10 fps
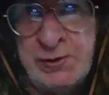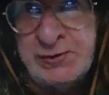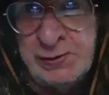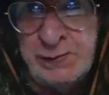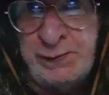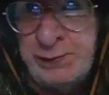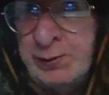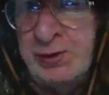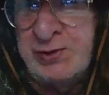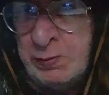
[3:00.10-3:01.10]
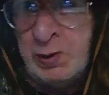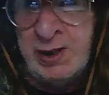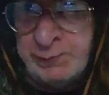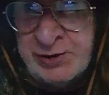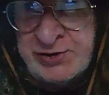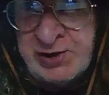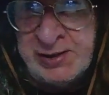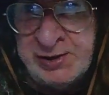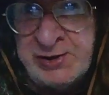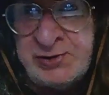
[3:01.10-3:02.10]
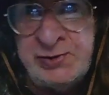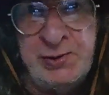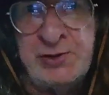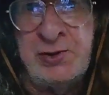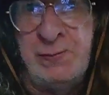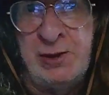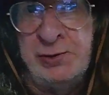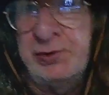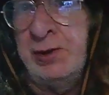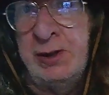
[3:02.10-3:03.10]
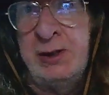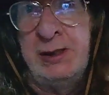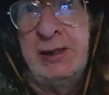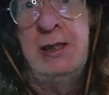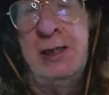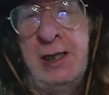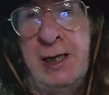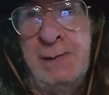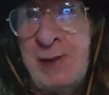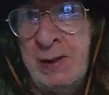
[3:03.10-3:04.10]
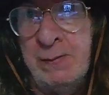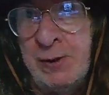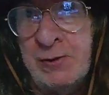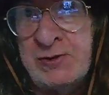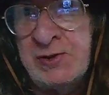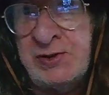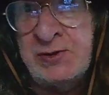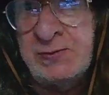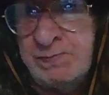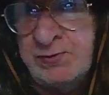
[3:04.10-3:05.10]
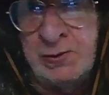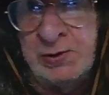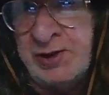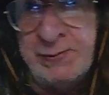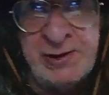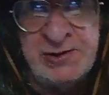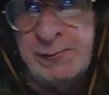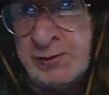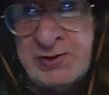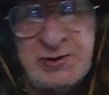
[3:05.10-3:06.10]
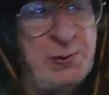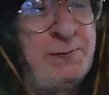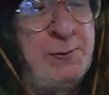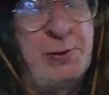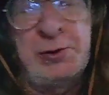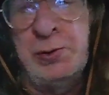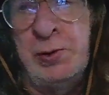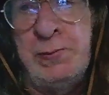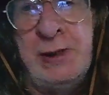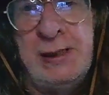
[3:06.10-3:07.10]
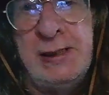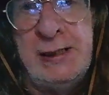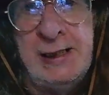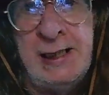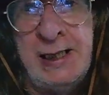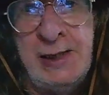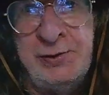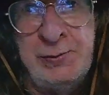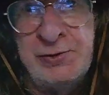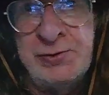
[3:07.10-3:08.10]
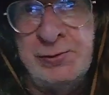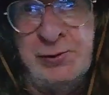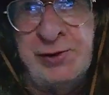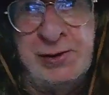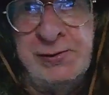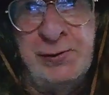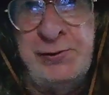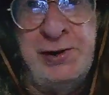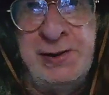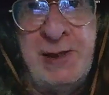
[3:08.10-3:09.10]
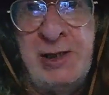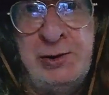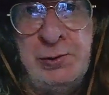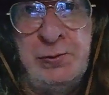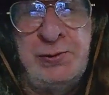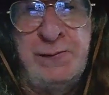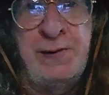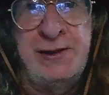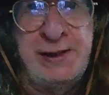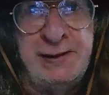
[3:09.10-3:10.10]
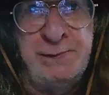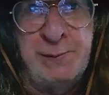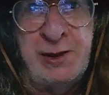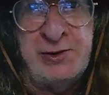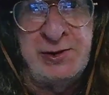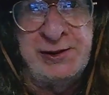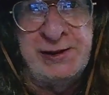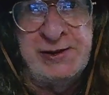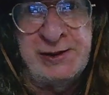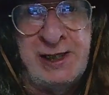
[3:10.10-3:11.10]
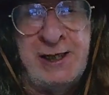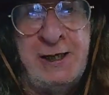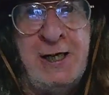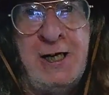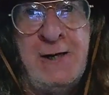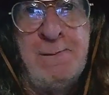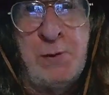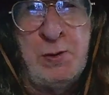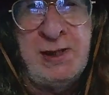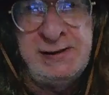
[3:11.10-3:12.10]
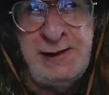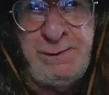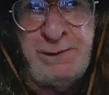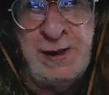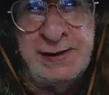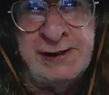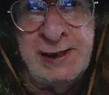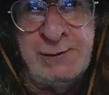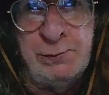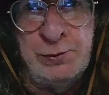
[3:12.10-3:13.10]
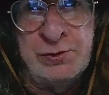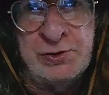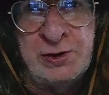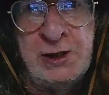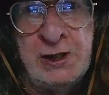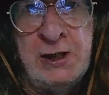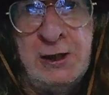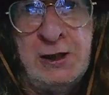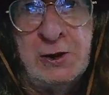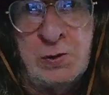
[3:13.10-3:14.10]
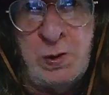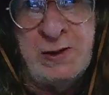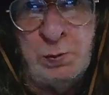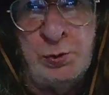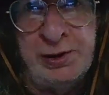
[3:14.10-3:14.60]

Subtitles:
first off, I thought, is there a way of resetting this? There is on my other power boxes, solar generator boxes, whatever you want to call them. And there was nothing in the manual, couldn't find any information on the internet. But what I did find out was quite